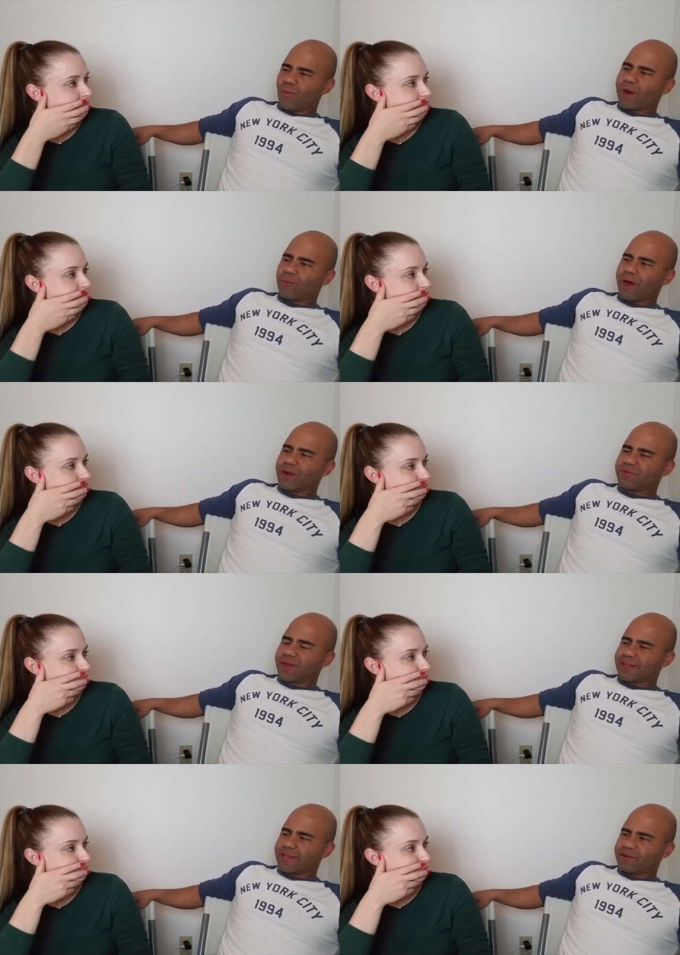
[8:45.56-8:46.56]
Speaker 1: What? Why do you
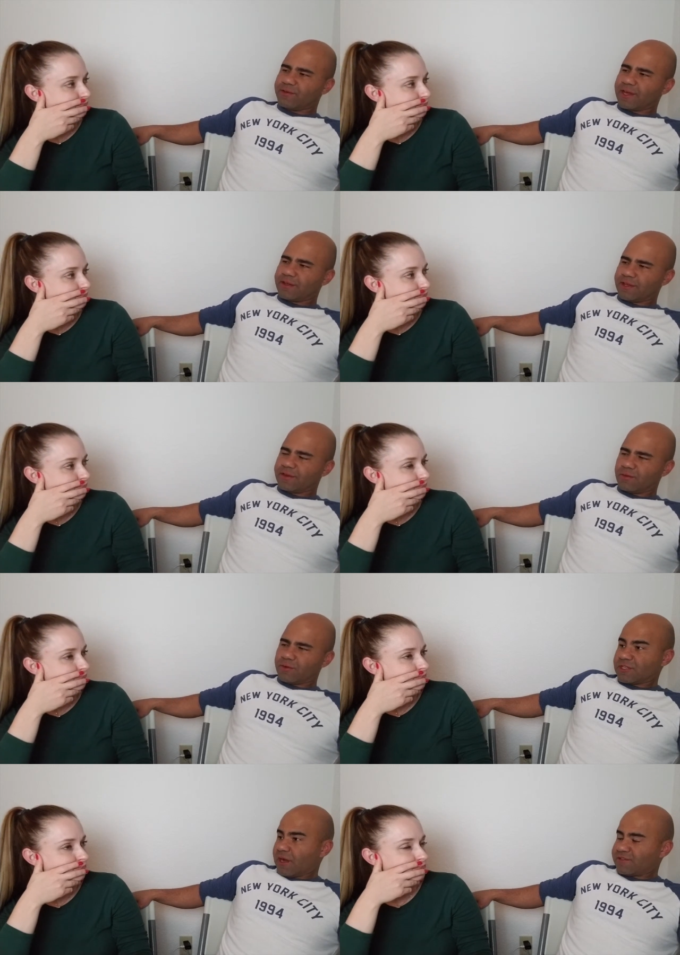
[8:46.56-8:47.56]
think they do that? Then
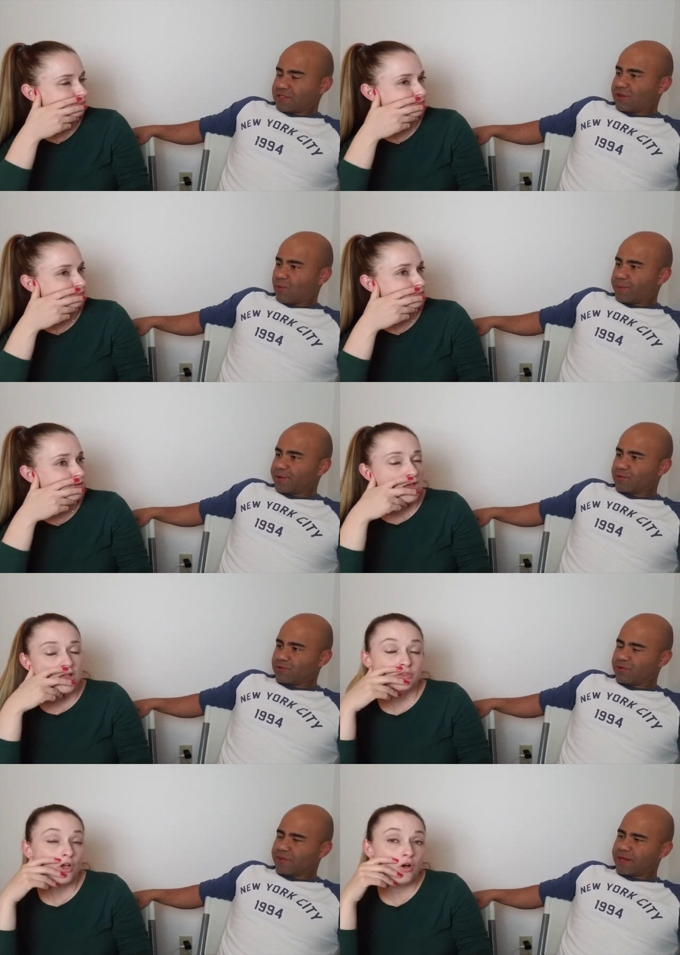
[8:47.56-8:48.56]
because obviously the women.
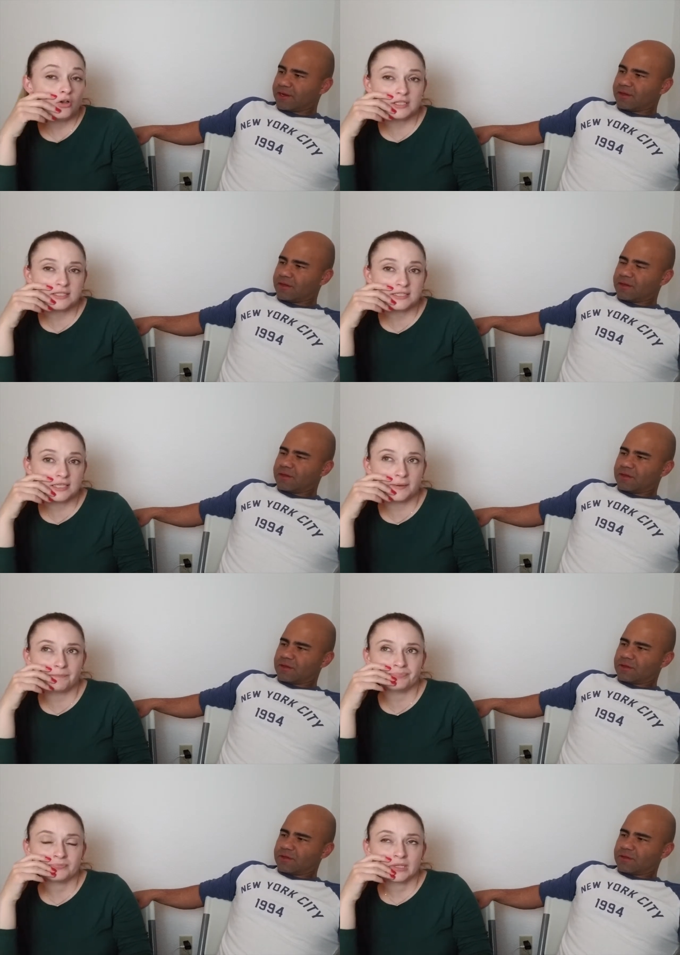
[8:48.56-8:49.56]
no, that.
Speaker 2: it's
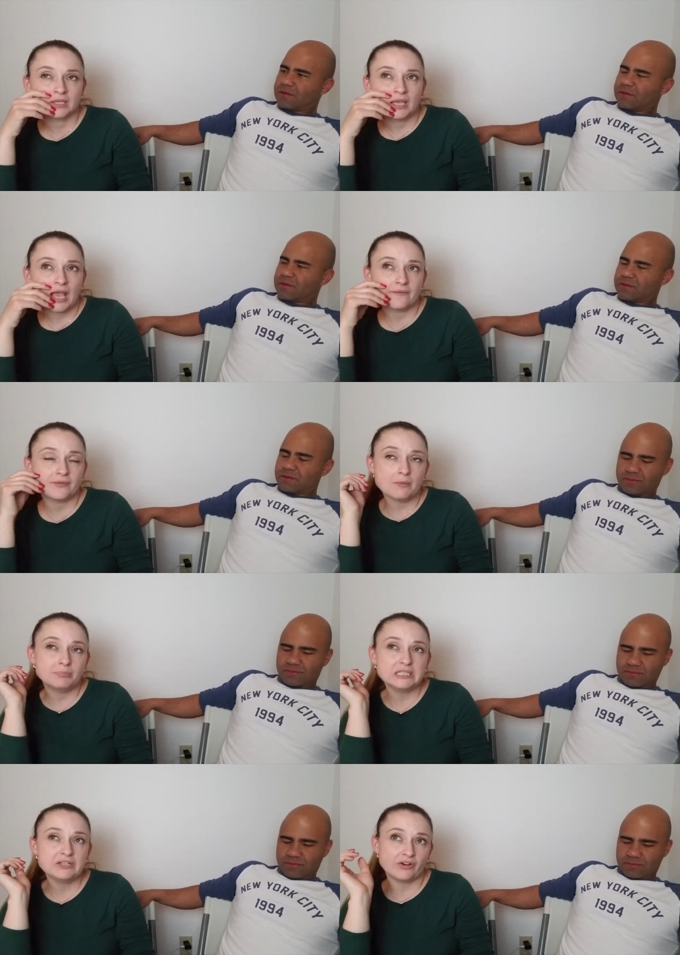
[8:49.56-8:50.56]
um, I, I,
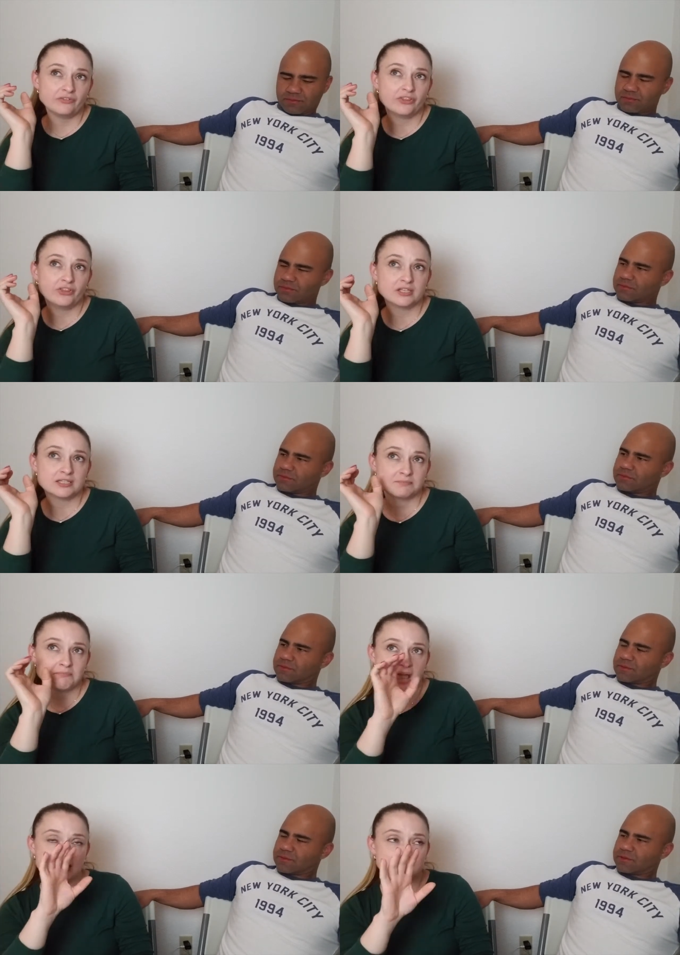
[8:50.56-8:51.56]
believe everything is
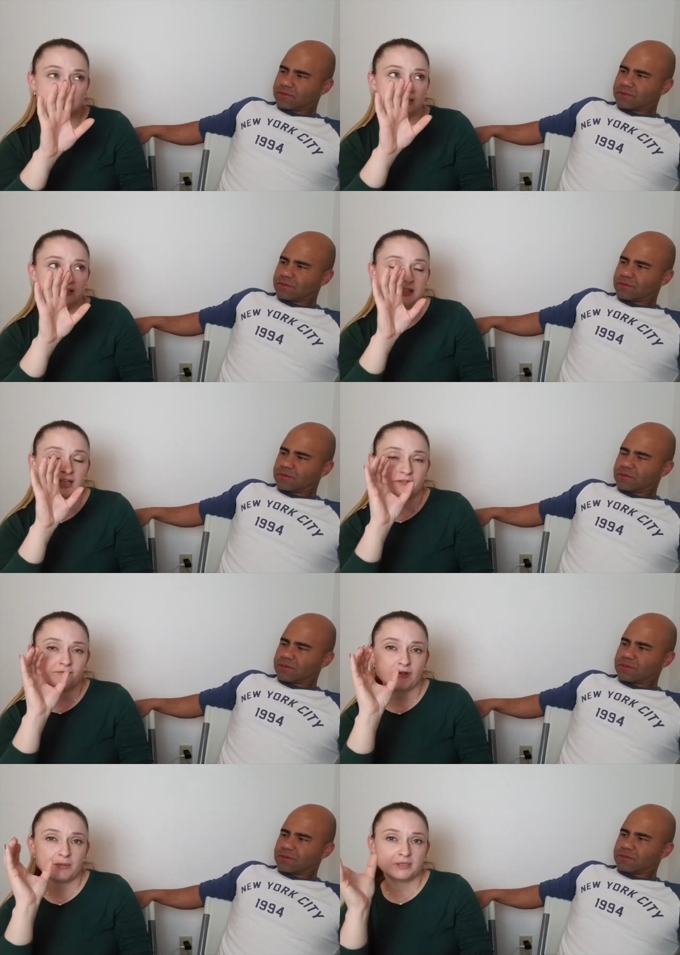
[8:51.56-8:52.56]
masculine and
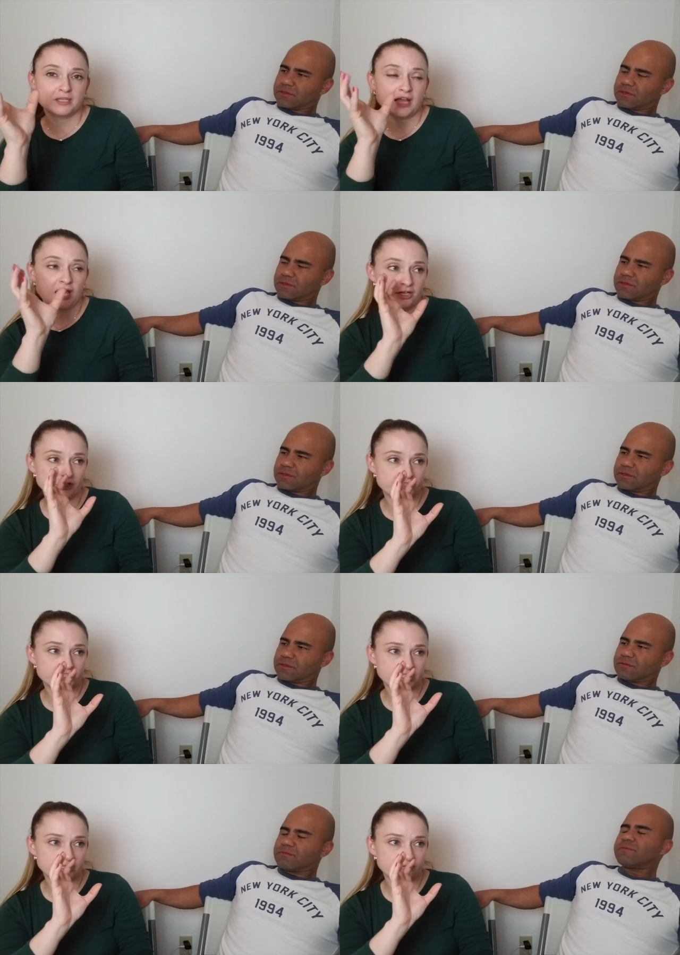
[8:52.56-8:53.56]
feminine energy,
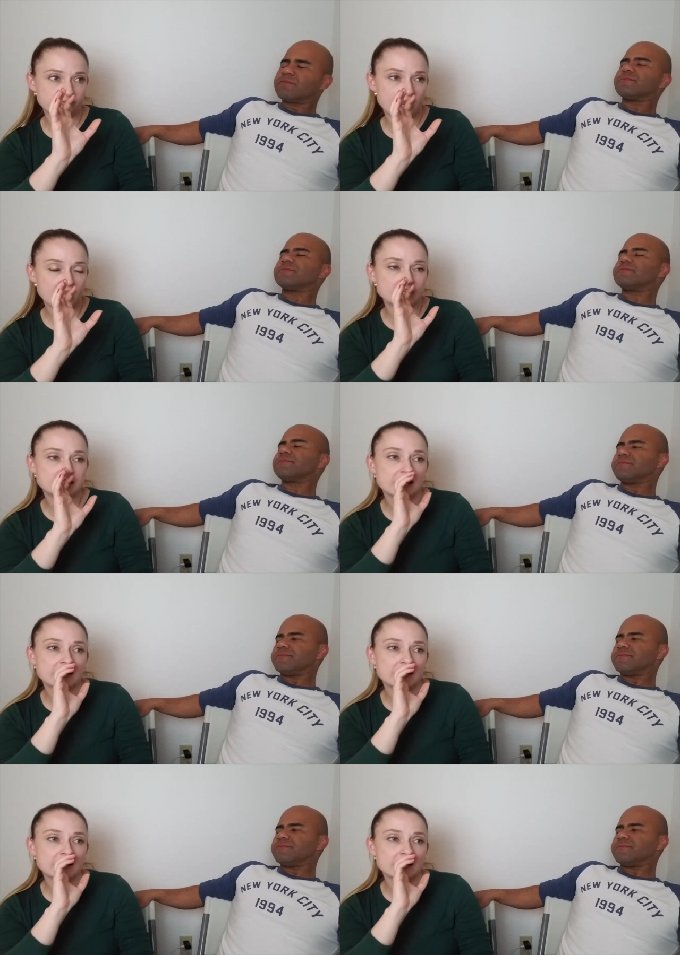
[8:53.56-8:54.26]
mm-hmm. right?